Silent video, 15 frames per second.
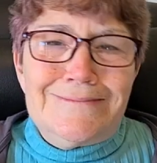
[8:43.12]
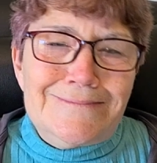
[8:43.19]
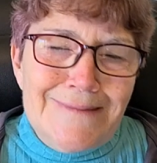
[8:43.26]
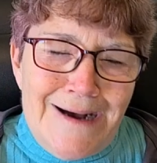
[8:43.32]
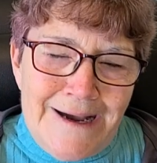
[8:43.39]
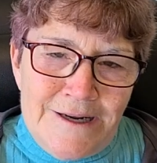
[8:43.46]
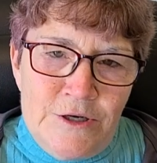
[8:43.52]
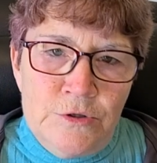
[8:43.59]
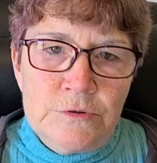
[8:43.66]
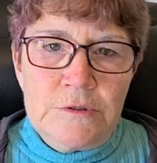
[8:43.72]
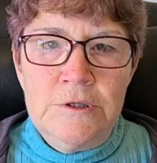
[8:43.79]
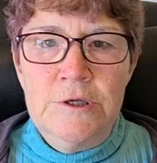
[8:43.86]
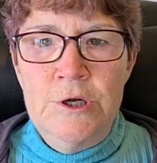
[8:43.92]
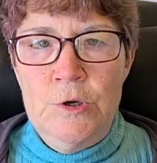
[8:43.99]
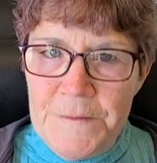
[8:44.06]
I don't
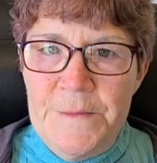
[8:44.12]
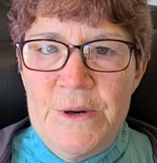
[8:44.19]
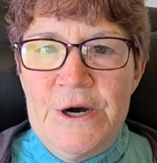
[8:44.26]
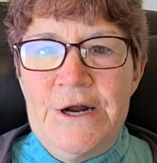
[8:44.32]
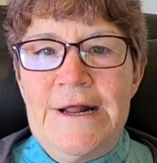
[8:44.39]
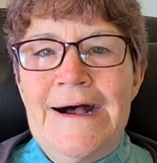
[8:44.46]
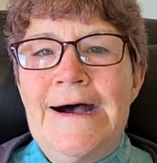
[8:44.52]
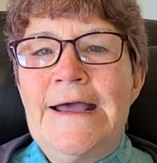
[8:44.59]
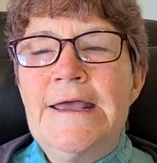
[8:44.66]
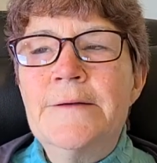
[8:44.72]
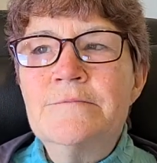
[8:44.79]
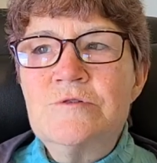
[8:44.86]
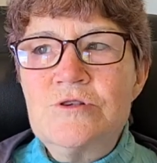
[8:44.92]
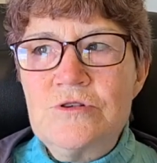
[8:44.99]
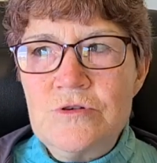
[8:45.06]
know, but I
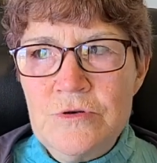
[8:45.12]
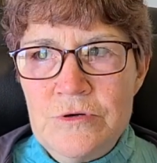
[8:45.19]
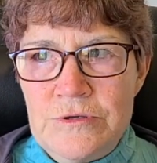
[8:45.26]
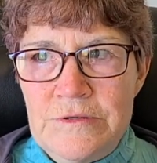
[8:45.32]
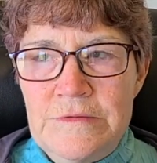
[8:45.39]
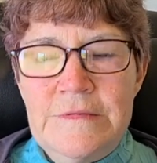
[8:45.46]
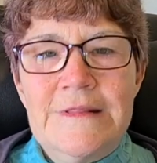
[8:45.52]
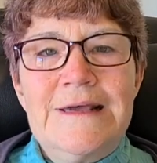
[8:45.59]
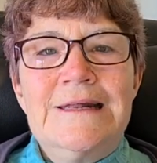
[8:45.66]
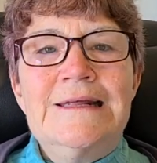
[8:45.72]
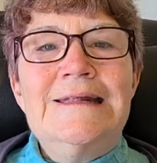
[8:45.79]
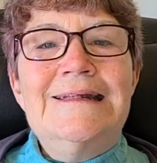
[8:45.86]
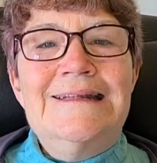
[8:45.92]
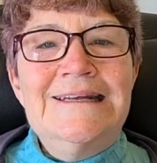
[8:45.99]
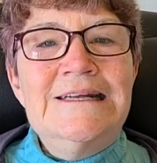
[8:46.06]
am certain that
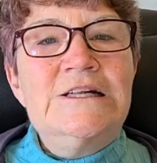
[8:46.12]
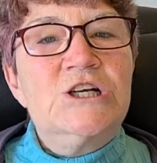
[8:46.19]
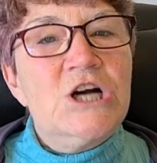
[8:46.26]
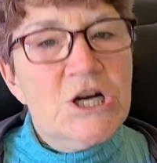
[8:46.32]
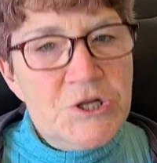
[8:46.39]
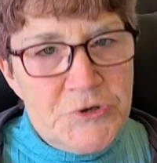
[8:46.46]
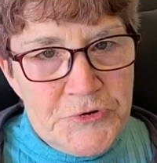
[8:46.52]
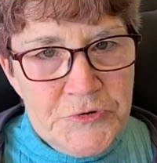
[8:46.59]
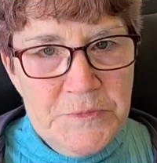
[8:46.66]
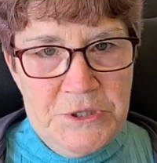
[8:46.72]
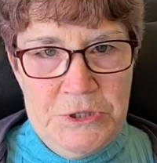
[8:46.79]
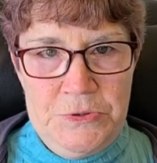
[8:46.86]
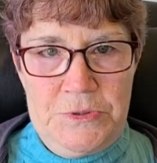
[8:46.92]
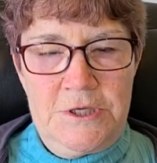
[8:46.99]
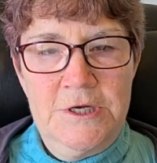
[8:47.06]
it did
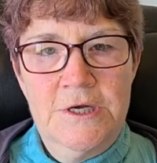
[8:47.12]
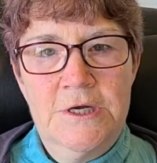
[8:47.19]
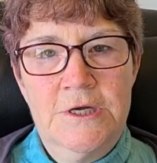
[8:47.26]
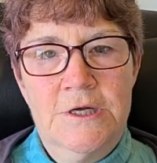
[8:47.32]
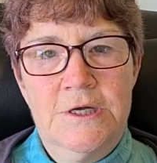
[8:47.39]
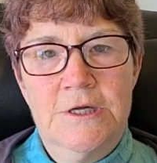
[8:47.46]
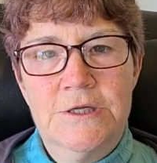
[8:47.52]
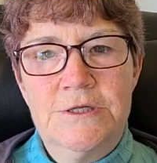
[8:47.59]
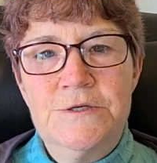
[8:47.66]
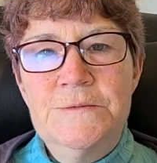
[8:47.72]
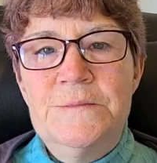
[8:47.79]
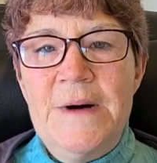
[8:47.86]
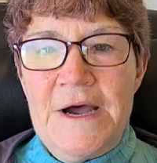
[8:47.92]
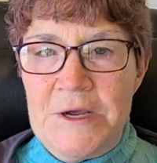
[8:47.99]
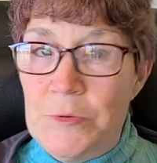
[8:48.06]
contribute to
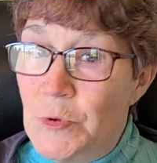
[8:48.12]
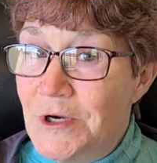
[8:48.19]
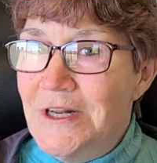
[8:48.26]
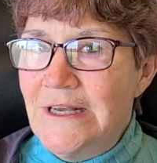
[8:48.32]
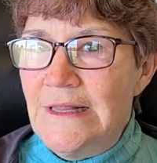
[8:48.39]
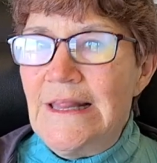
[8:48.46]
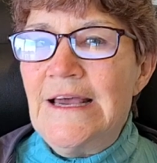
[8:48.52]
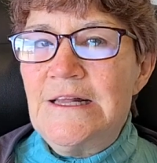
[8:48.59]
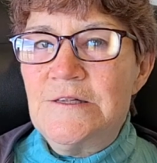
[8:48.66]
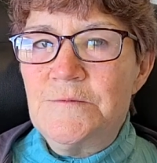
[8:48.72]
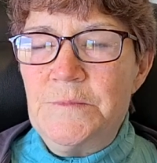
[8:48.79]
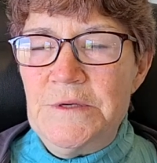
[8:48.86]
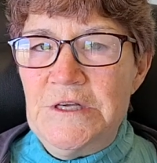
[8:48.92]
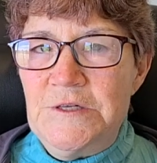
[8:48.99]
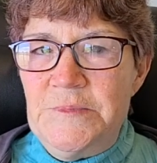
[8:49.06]
my winning that
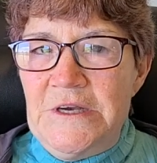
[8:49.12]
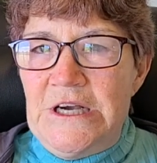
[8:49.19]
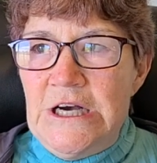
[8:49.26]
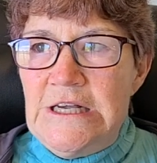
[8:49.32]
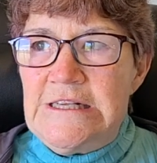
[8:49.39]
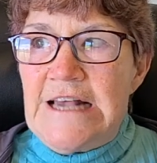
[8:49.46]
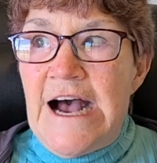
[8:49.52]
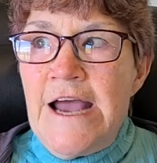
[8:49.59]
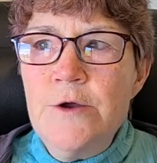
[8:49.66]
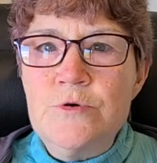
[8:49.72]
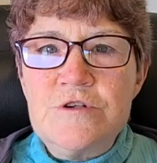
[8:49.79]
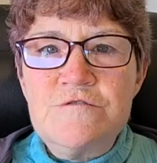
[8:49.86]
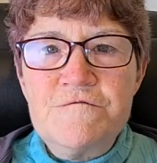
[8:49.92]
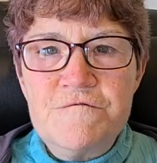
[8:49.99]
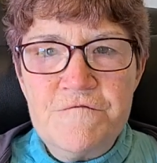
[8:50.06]
speech because I
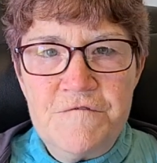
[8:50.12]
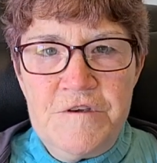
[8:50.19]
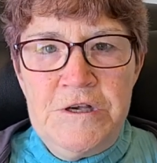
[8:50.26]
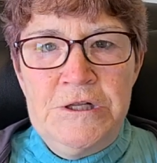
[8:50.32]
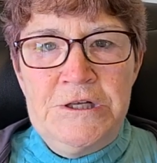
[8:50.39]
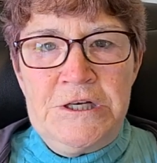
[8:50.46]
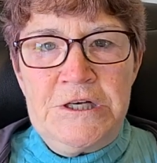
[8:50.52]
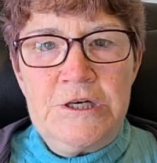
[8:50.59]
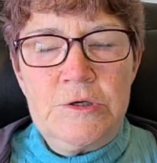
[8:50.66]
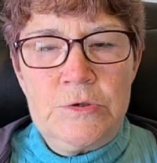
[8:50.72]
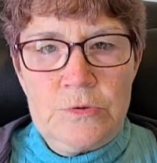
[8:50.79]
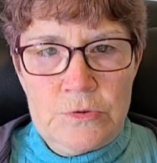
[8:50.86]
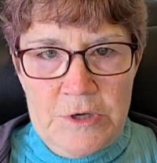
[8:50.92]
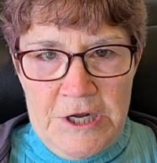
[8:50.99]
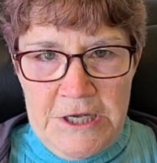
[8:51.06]
was feeling
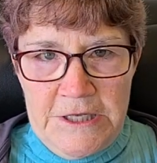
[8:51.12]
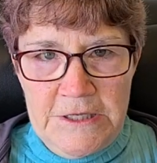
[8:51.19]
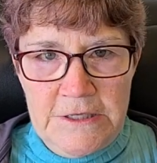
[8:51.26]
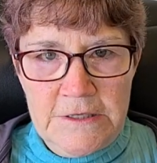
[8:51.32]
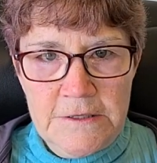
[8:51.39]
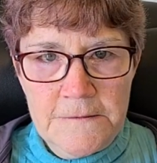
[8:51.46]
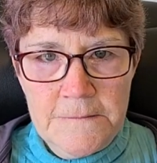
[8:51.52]
great.